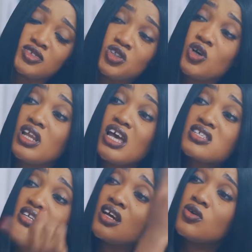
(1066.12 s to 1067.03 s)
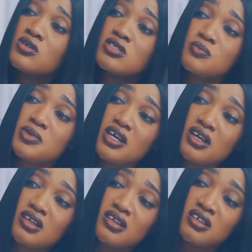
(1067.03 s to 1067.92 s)
You know, life and I go
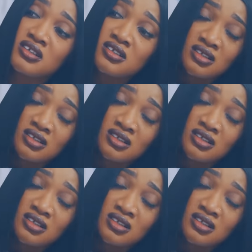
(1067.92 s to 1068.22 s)
CBN.